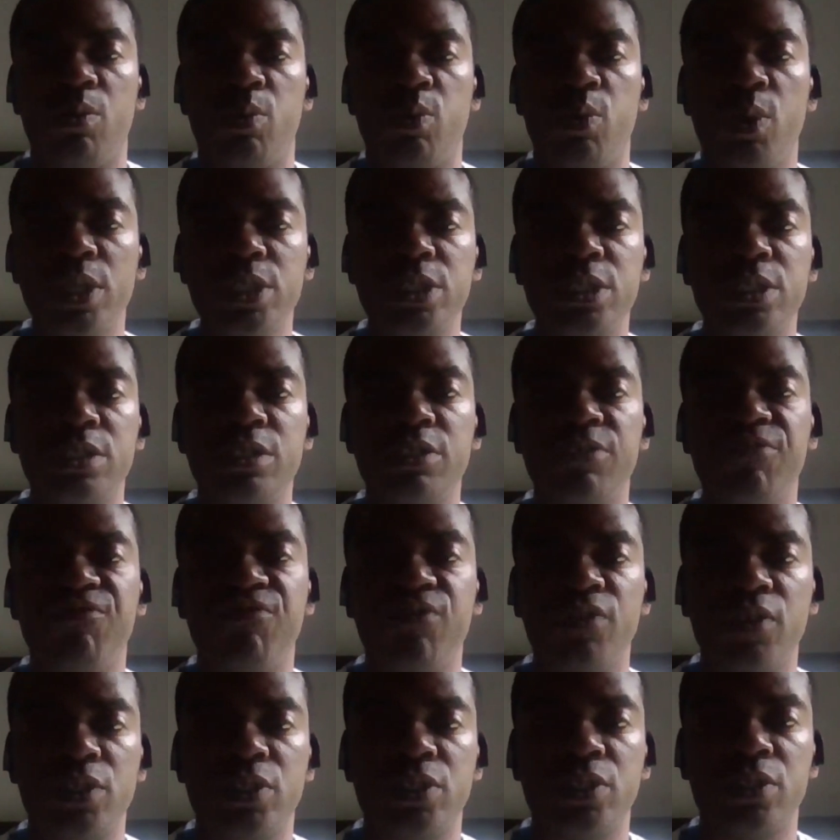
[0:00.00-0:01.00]
what's the
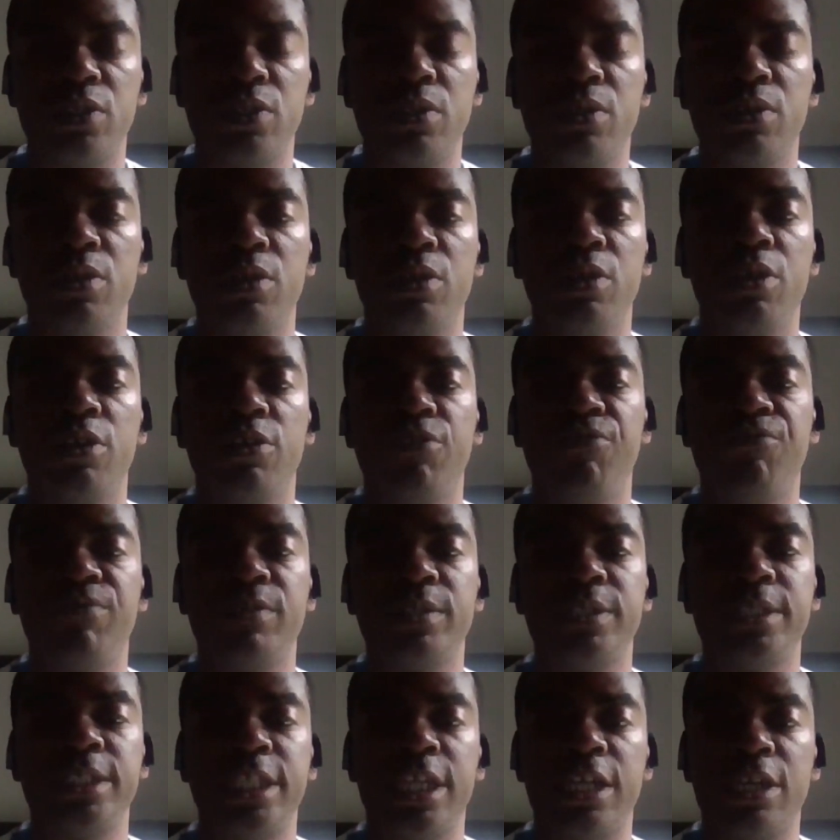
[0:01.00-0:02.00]
future
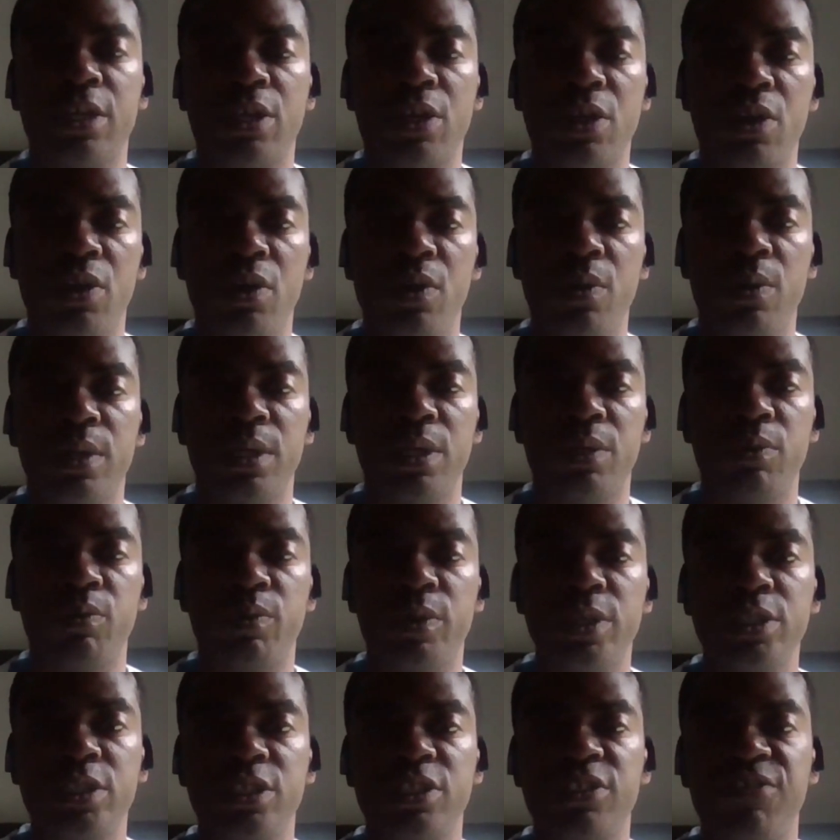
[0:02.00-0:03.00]
for Zach Curry?
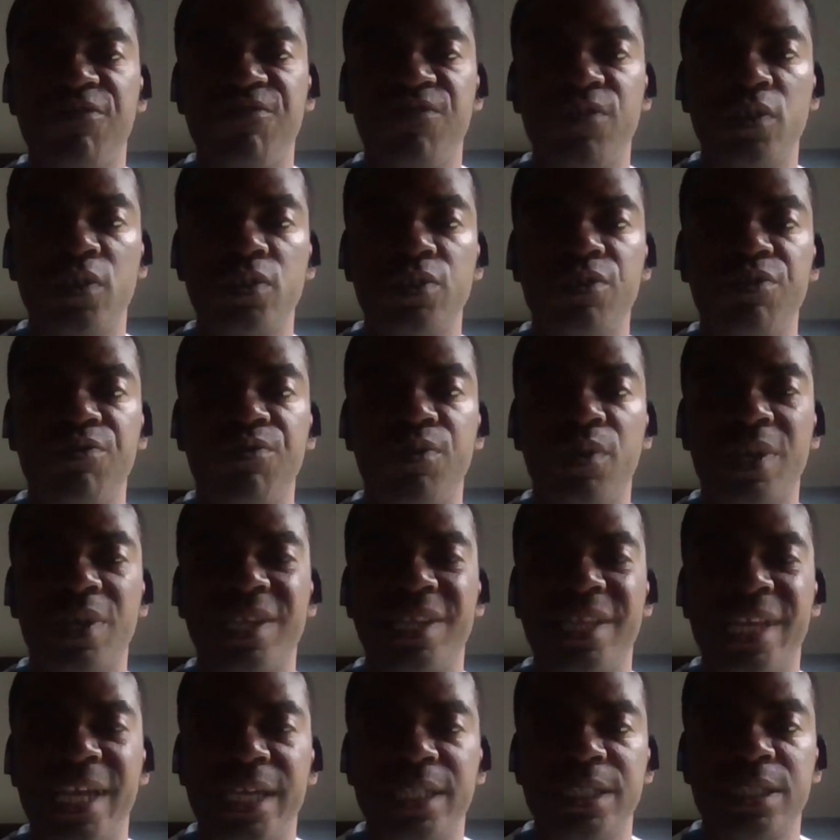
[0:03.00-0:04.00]
What's the future for
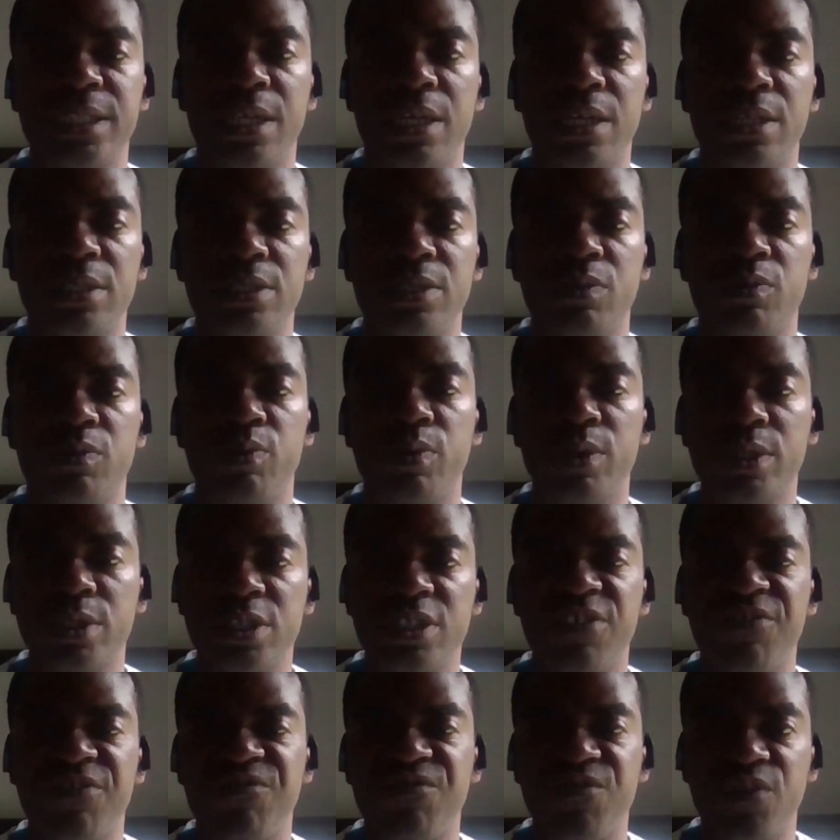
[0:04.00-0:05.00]
Clay Thompson?
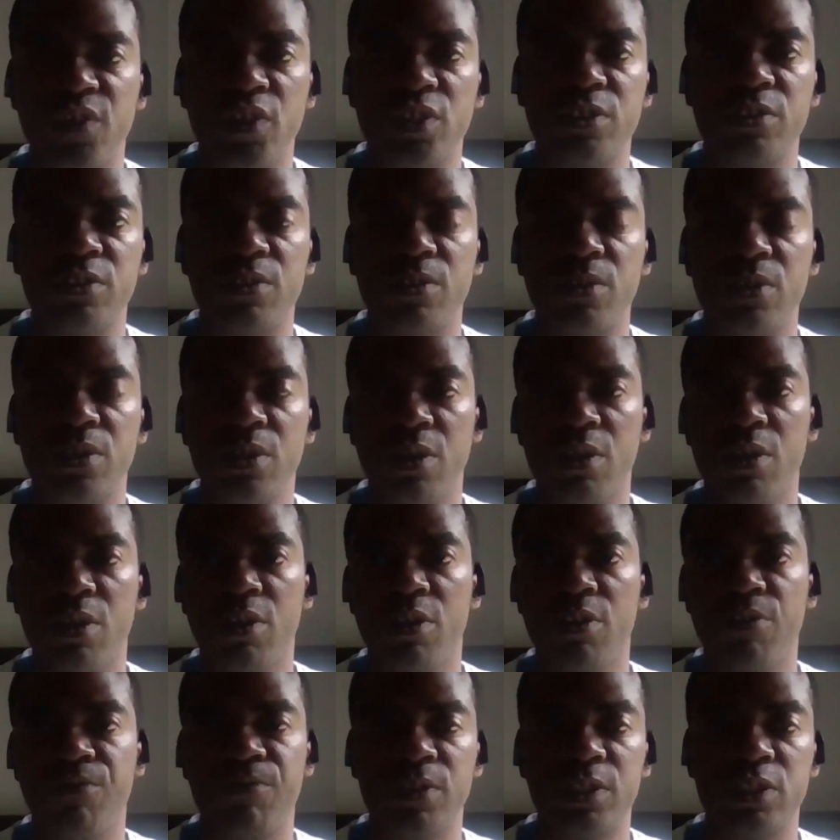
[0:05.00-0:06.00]
What's the future
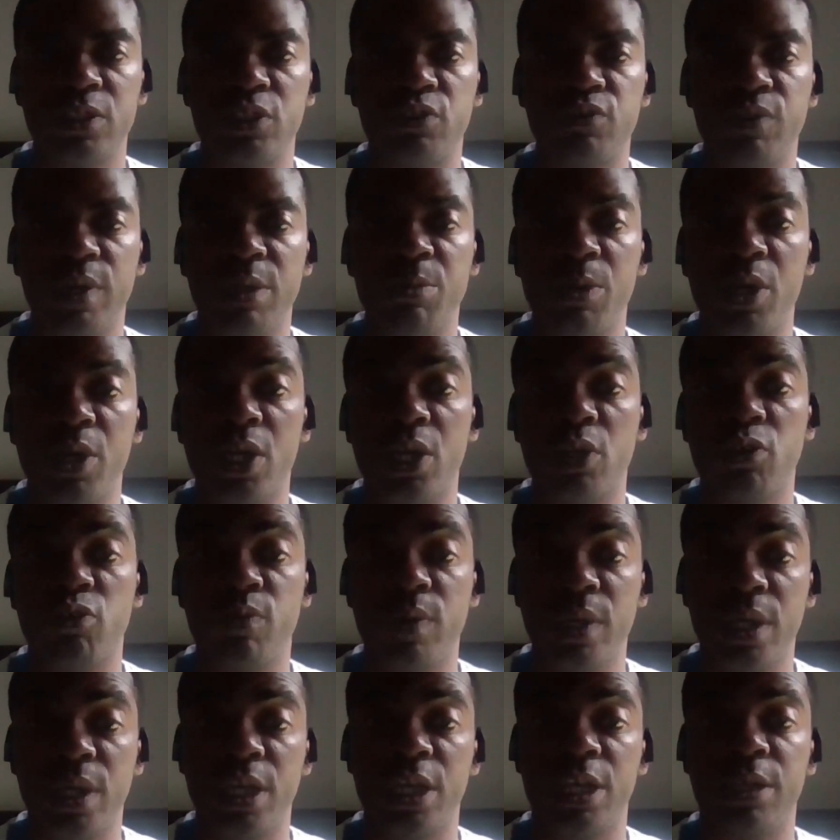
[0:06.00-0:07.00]
for Draymond
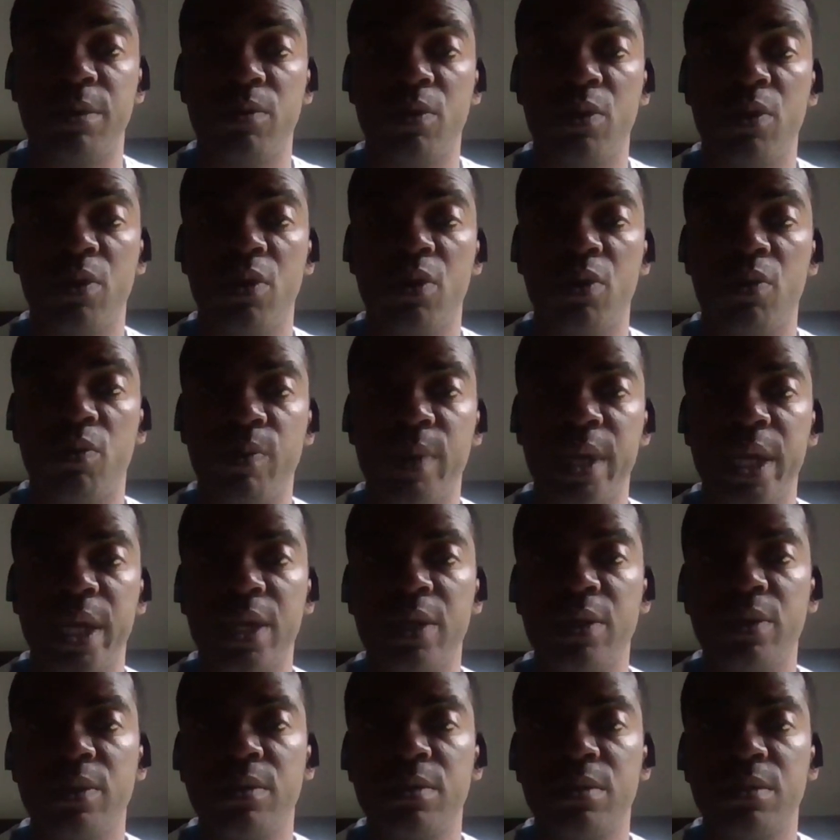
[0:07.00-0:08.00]
Green?
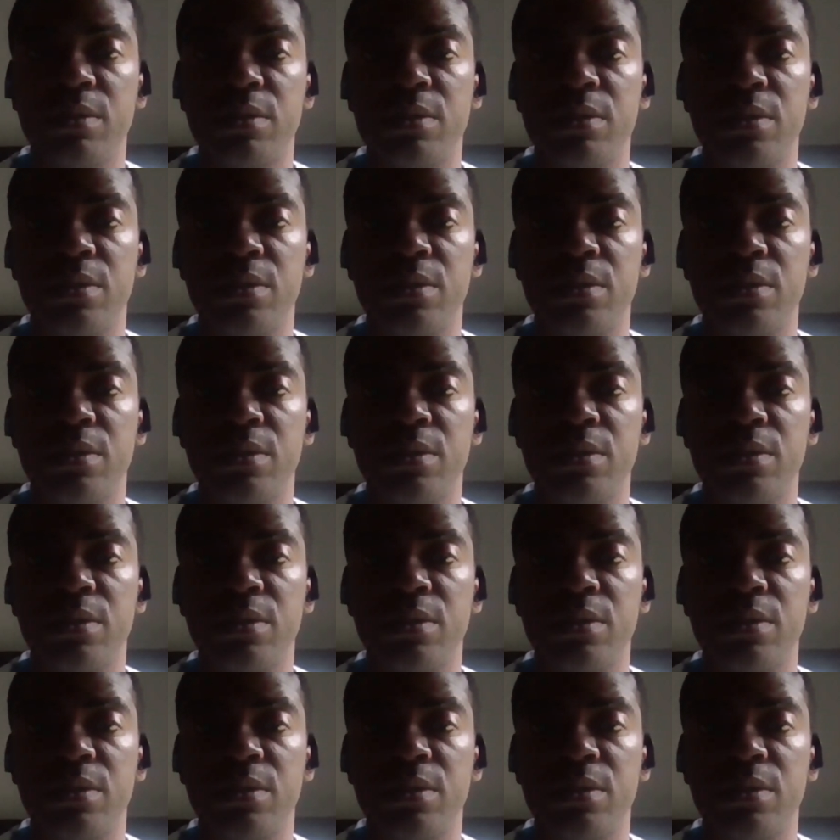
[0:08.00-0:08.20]
Well,